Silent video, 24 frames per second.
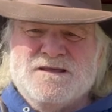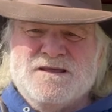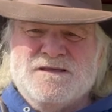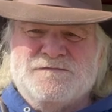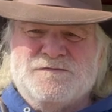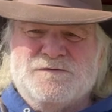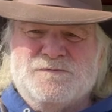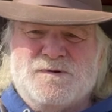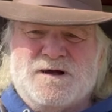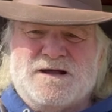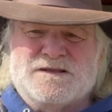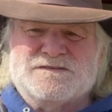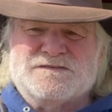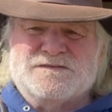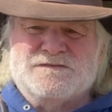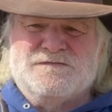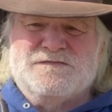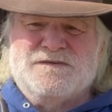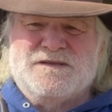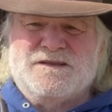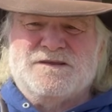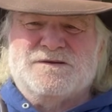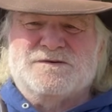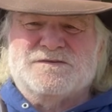if you watch the
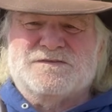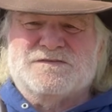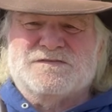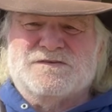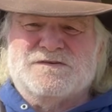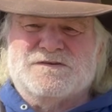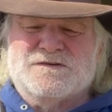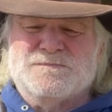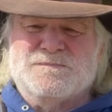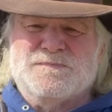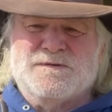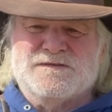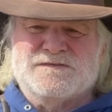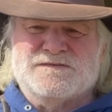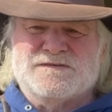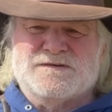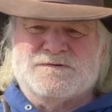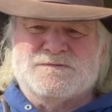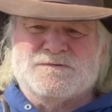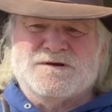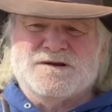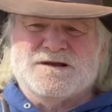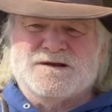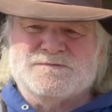video, it sort of depends
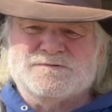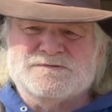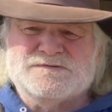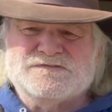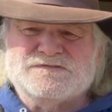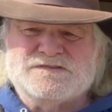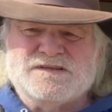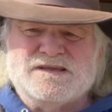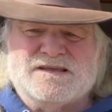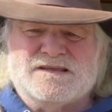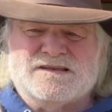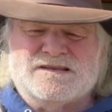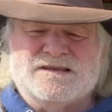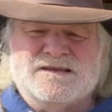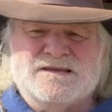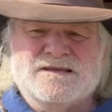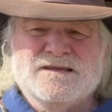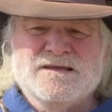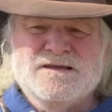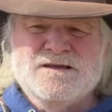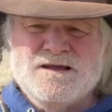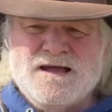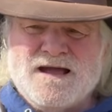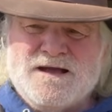on where I was standing.
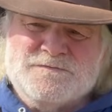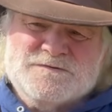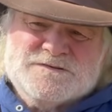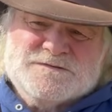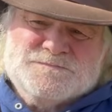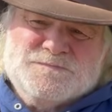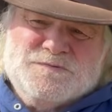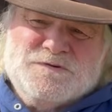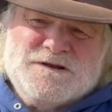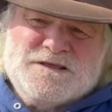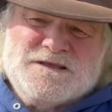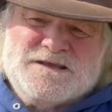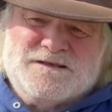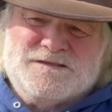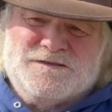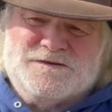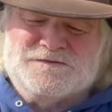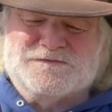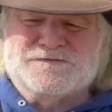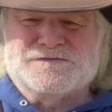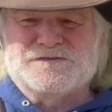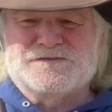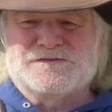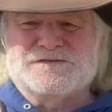I was pretty
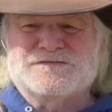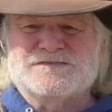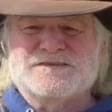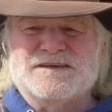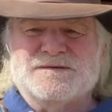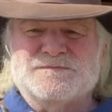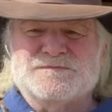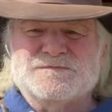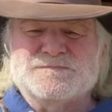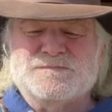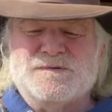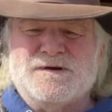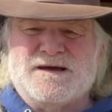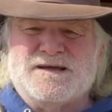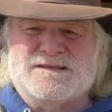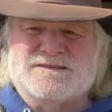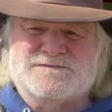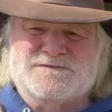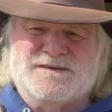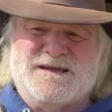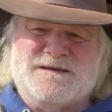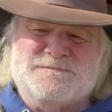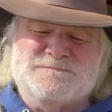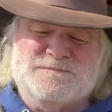close to the same spot,
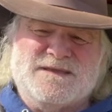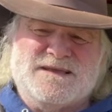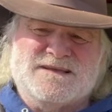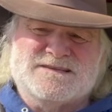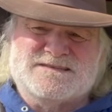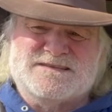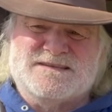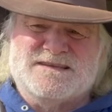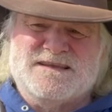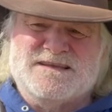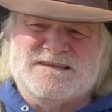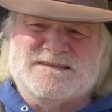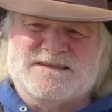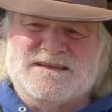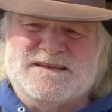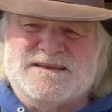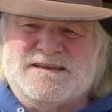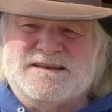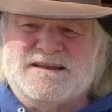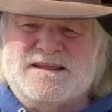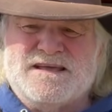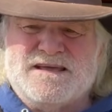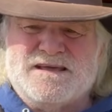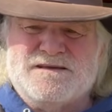so I'm guessing 18
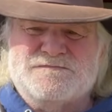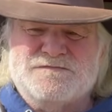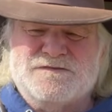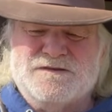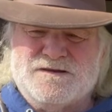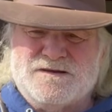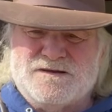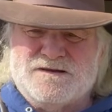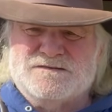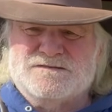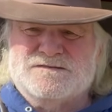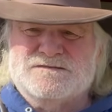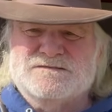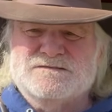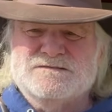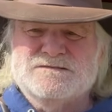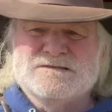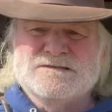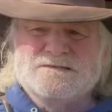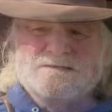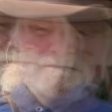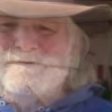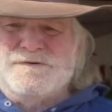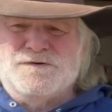and a half yards.
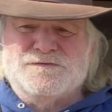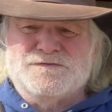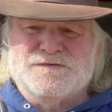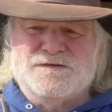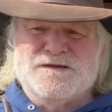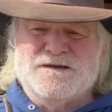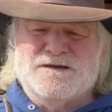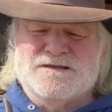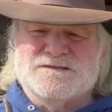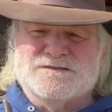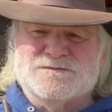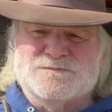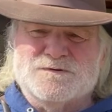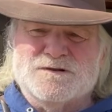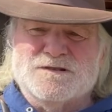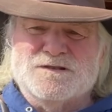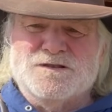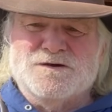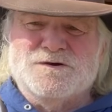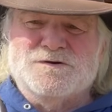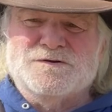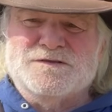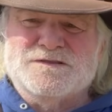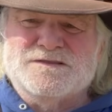Both guns were
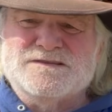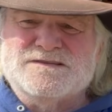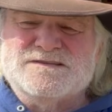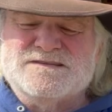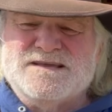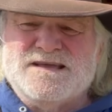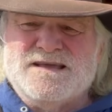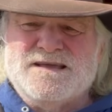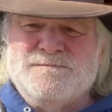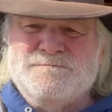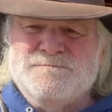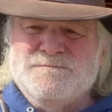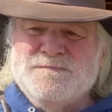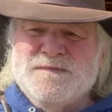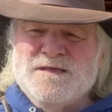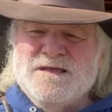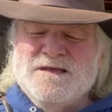loaded the same